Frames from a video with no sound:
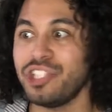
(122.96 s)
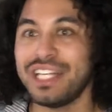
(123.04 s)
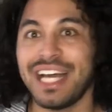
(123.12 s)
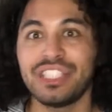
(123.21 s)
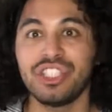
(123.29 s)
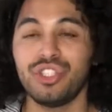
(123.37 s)
she
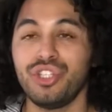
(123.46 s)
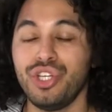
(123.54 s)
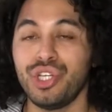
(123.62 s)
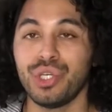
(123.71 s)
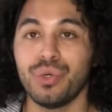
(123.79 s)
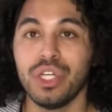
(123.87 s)
has to
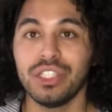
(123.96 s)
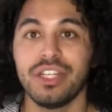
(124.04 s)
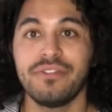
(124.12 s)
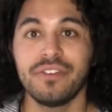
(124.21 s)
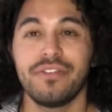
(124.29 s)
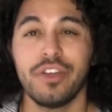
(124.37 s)
do to
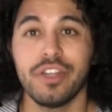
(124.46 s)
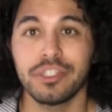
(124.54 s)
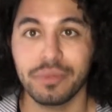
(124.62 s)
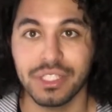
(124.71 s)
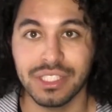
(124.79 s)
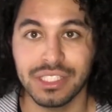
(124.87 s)
fulfill this
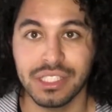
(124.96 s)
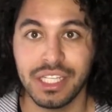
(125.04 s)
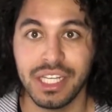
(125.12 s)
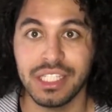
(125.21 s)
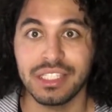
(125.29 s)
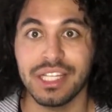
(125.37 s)
person's
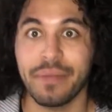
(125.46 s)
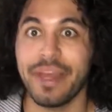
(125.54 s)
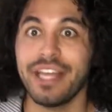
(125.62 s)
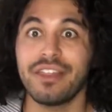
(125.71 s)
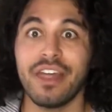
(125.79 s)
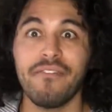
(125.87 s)
needs, to
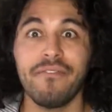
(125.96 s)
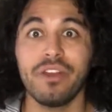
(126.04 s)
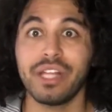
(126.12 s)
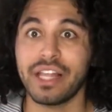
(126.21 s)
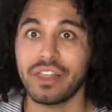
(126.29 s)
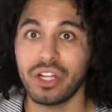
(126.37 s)
make them feel
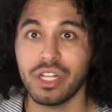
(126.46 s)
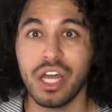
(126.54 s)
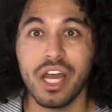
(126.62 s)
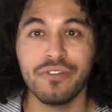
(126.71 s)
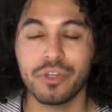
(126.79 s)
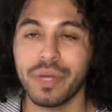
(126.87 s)
like they're
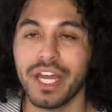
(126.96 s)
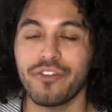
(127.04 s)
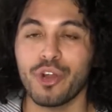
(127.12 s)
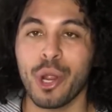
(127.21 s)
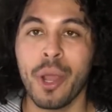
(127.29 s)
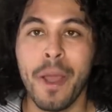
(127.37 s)
loved or
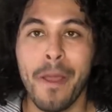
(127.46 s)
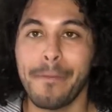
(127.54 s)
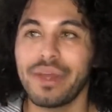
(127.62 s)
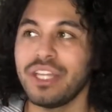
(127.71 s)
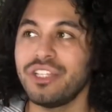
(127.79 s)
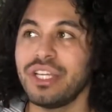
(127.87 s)
whatever.
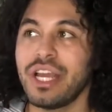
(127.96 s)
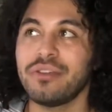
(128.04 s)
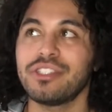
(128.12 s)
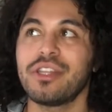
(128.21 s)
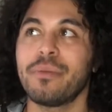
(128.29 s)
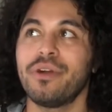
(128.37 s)
But then she
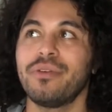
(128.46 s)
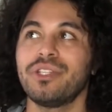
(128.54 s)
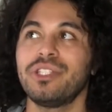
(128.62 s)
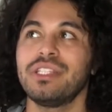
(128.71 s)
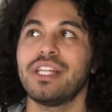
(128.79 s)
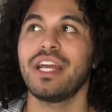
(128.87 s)
goes to the point where
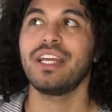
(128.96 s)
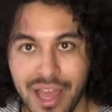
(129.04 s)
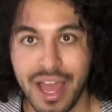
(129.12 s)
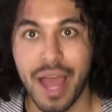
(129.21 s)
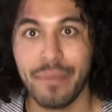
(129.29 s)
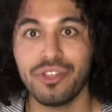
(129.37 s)
she's like,
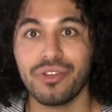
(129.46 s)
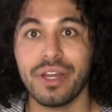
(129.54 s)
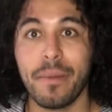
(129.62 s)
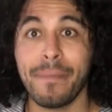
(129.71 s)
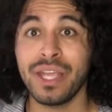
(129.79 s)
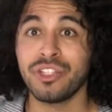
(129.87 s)
I've been trying
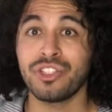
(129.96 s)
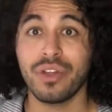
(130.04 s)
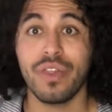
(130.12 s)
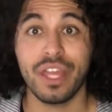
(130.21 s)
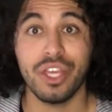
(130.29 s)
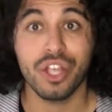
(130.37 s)
to make sure
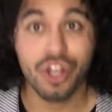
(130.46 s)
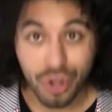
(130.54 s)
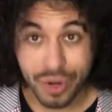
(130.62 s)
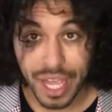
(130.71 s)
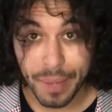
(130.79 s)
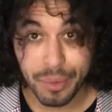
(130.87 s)
that you're
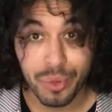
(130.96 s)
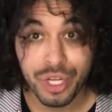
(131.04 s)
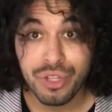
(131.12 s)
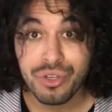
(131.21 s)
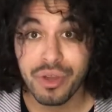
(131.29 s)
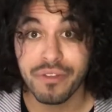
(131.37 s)
okay, but what are
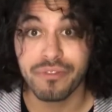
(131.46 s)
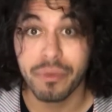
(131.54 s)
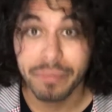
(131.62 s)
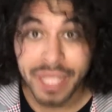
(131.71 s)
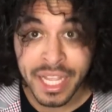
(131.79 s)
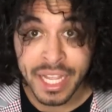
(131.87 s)
you doing for
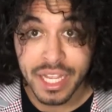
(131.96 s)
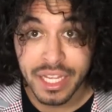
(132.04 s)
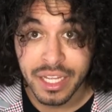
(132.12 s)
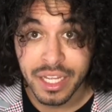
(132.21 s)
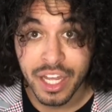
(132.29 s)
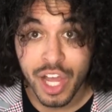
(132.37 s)
me?
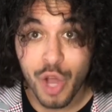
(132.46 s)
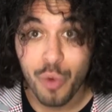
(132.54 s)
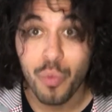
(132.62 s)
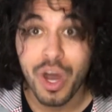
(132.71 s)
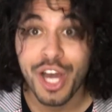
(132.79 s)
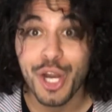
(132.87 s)

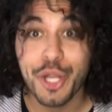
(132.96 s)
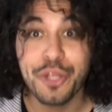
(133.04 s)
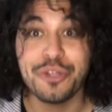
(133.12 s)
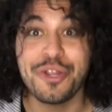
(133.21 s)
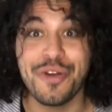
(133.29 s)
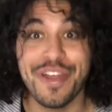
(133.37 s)
What are
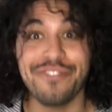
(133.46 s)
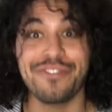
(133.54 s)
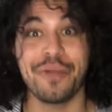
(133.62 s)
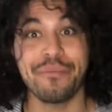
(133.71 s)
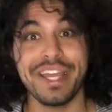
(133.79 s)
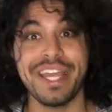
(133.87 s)
you doing
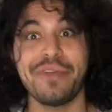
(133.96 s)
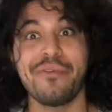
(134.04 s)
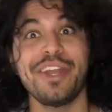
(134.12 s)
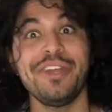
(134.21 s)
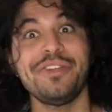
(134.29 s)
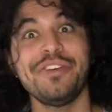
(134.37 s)
for me?
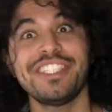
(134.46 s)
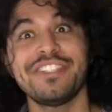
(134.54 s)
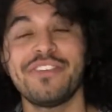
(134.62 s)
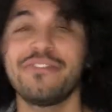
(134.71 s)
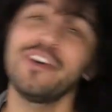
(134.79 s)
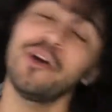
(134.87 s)
What are you doing to
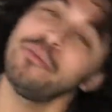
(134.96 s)
fulfill